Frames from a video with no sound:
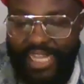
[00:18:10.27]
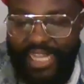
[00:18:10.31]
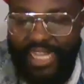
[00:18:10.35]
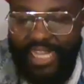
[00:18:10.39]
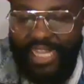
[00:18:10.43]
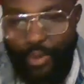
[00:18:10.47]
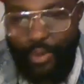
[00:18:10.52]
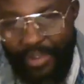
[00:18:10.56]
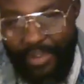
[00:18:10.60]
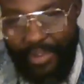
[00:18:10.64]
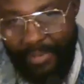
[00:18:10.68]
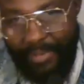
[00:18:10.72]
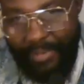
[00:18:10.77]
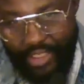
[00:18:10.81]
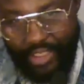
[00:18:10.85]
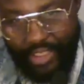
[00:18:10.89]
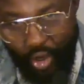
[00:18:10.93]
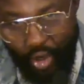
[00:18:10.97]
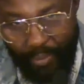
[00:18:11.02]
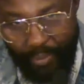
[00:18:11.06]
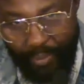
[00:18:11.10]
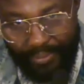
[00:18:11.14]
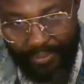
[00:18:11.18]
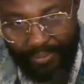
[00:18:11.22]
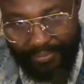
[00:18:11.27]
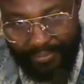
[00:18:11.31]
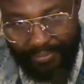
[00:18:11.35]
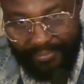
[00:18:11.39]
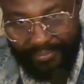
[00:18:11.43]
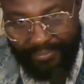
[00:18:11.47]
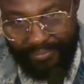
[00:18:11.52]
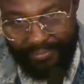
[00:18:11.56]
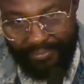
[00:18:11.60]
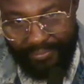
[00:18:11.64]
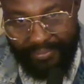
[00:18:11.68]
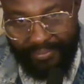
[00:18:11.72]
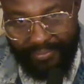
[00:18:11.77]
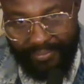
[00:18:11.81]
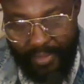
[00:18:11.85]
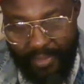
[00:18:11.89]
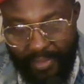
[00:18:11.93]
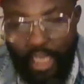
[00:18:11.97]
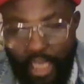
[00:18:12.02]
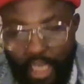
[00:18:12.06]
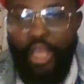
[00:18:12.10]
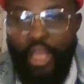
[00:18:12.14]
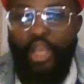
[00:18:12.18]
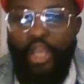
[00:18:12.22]
doing my job.
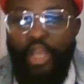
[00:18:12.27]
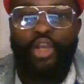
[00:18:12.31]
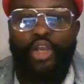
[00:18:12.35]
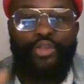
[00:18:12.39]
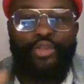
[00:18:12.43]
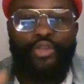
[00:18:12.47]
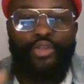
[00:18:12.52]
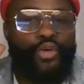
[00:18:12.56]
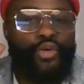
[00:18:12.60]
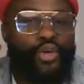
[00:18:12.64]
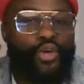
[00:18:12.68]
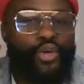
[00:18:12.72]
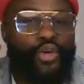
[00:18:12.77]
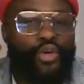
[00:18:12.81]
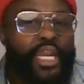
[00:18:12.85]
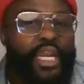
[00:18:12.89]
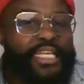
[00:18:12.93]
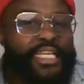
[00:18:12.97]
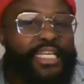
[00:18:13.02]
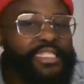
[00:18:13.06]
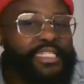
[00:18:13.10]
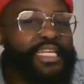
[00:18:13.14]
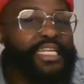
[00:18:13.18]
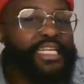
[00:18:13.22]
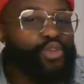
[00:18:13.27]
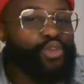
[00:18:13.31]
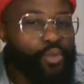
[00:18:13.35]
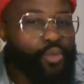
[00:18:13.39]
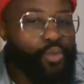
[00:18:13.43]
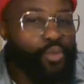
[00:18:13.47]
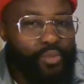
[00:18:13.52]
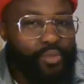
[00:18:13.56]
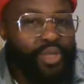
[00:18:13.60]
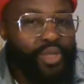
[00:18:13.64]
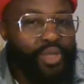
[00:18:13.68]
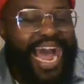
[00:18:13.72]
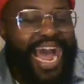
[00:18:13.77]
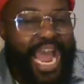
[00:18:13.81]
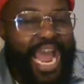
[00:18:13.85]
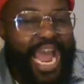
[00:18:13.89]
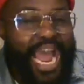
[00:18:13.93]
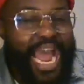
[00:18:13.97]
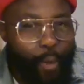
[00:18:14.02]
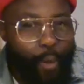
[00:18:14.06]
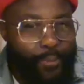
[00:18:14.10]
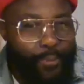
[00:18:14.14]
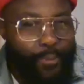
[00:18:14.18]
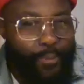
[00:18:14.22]
Do you listening to, I
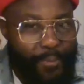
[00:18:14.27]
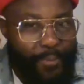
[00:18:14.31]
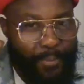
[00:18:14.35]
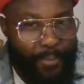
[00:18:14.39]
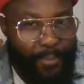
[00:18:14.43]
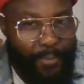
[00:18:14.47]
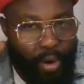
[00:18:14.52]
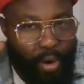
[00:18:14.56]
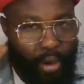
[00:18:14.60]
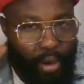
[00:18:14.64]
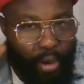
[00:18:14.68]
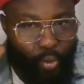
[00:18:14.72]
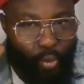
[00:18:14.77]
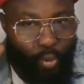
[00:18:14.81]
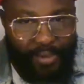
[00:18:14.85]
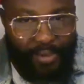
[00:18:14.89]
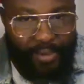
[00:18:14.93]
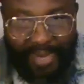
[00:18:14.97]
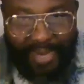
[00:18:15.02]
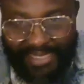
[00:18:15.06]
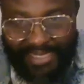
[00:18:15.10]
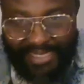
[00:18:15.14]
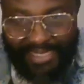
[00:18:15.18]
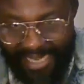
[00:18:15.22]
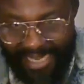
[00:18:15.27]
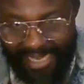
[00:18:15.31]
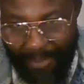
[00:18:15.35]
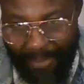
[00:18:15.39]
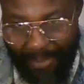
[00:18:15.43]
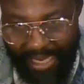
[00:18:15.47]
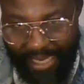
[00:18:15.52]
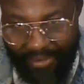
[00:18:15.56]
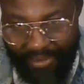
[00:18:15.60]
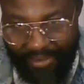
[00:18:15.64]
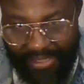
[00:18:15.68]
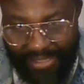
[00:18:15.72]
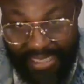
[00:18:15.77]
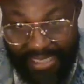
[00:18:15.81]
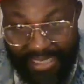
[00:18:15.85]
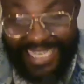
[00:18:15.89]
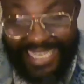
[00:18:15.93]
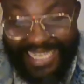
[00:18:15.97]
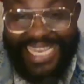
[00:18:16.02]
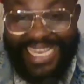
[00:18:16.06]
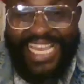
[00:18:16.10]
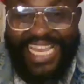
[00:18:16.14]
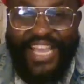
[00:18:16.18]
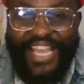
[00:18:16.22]
hope you people heard what Mazi Nnamdi Kanu said.
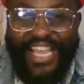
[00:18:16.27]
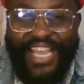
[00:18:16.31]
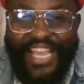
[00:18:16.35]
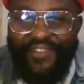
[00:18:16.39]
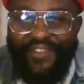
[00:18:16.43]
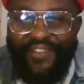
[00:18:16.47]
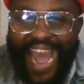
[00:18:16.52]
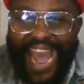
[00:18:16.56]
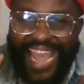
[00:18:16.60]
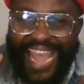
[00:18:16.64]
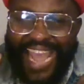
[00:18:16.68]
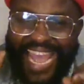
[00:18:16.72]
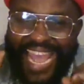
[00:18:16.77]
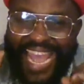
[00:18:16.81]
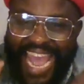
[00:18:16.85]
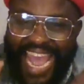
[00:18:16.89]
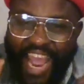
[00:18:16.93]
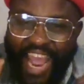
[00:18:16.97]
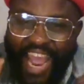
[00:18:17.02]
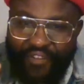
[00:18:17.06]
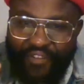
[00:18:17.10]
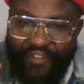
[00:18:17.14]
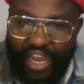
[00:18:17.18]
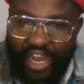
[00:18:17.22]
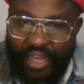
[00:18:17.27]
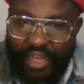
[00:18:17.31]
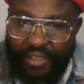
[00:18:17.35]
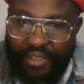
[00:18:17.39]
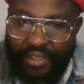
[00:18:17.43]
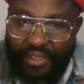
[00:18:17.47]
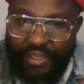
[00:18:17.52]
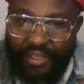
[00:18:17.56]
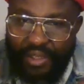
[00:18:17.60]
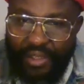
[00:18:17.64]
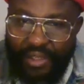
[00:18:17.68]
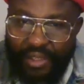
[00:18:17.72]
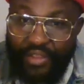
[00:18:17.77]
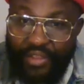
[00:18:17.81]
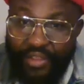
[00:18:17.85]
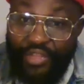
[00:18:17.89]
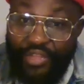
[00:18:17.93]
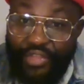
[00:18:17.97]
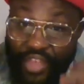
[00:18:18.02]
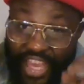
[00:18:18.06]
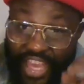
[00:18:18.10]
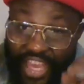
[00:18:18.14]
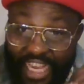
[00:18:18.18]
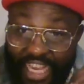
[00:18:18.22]
If I ever
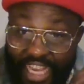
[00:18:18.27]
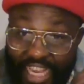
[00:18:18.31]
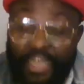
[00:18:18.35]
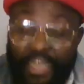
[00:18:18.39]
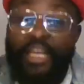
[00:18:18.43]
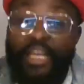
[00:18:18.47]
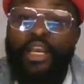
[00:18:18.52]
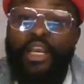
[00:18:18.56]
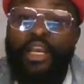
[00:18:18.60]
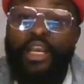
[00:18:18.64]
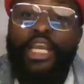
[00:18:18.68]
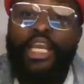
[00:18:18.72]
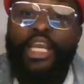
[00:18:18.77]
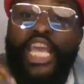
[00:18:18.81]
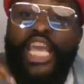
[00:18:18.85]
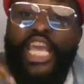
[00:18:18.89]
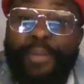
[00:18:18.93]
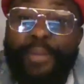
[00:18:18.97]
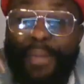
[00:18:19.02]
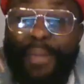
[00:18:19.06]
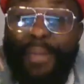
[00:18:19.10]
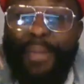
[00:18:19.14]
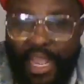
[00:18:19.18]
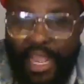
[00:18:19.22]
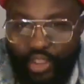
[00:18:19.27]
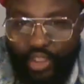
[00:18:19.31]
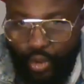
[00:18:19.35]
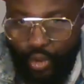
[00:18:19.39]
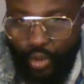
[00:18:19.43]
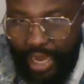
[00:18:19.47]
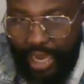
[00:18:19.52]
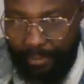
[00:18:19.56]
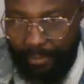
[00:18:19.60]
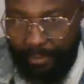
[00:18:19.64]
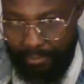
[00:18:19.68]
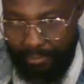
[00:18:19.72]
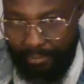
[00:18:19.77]
think in my dream,